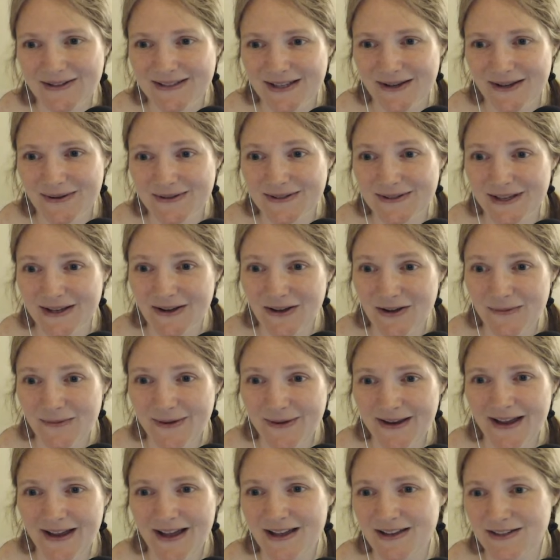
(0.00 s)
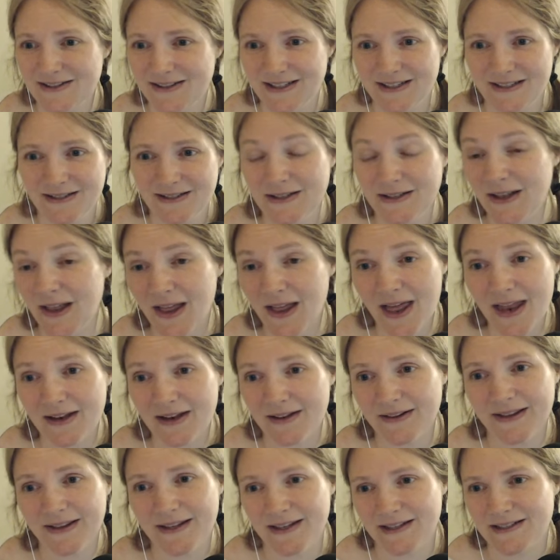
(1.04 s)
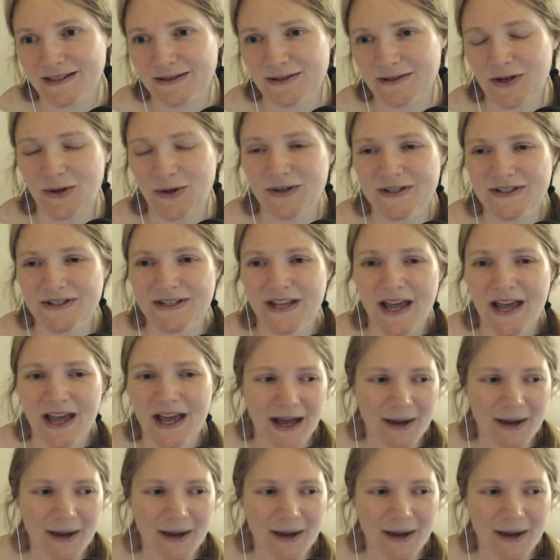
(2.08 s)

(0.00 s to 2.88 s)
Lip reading: I was like, oh my gosh, like because